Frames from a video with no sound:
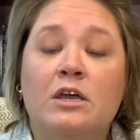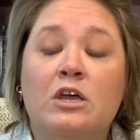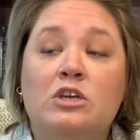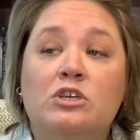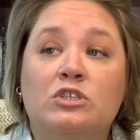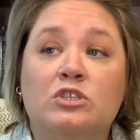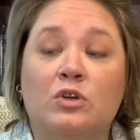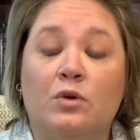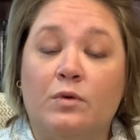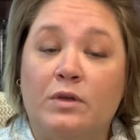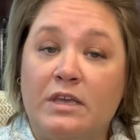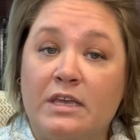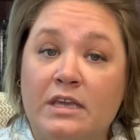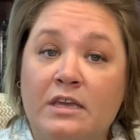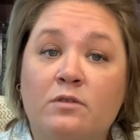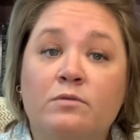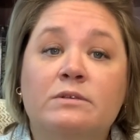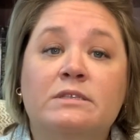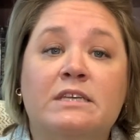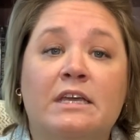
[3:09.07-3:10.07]
So he
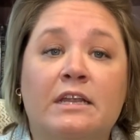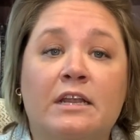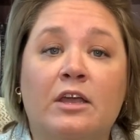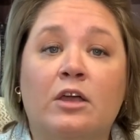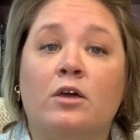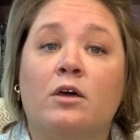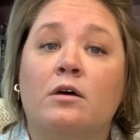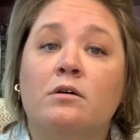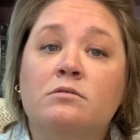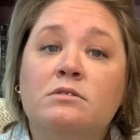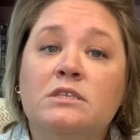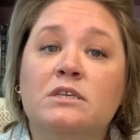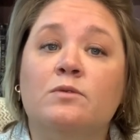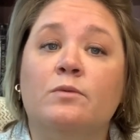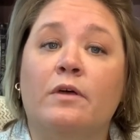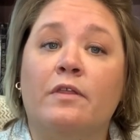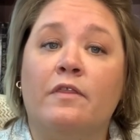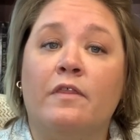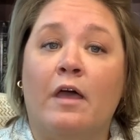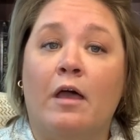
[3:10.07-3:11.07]
was getting cozy
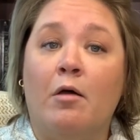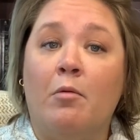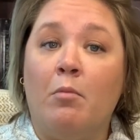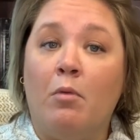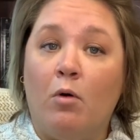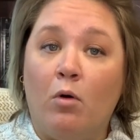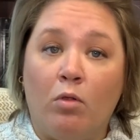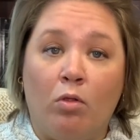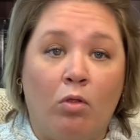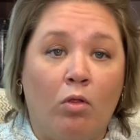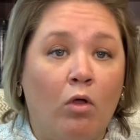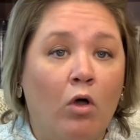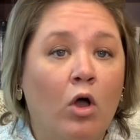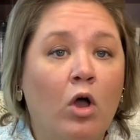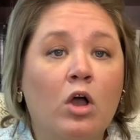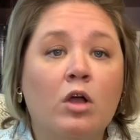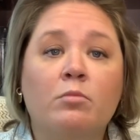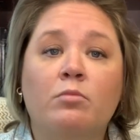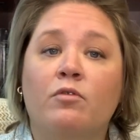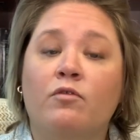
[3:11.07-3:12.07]
with them
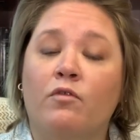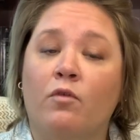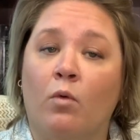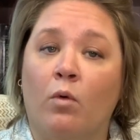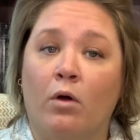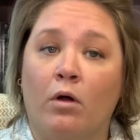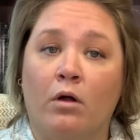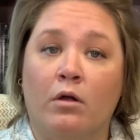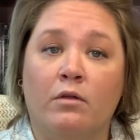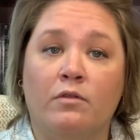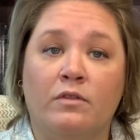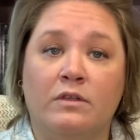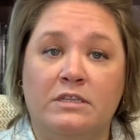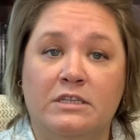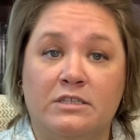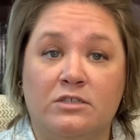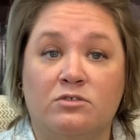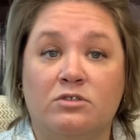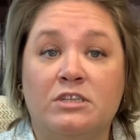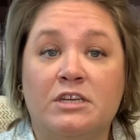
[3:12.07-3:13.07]
long before the
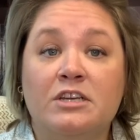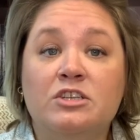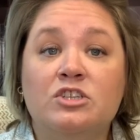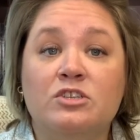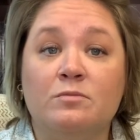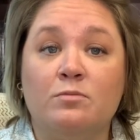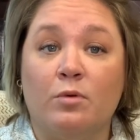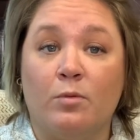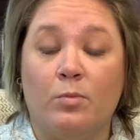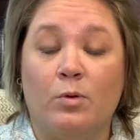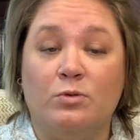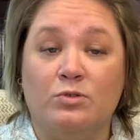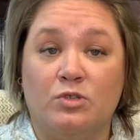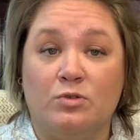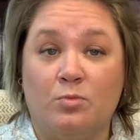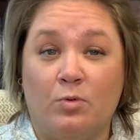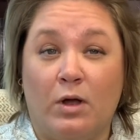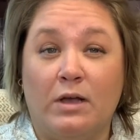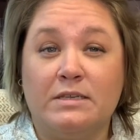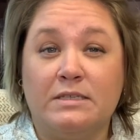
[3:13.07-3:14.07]
dissertation proposal
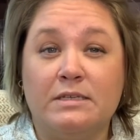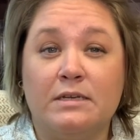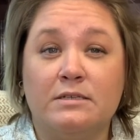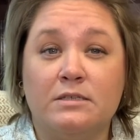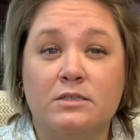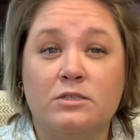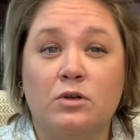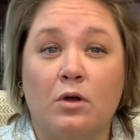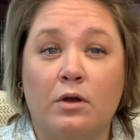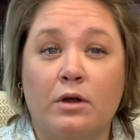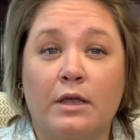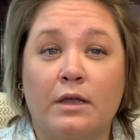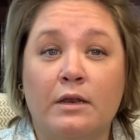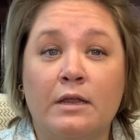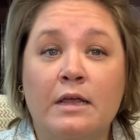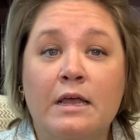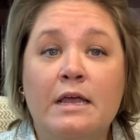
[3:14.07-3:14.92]
process started.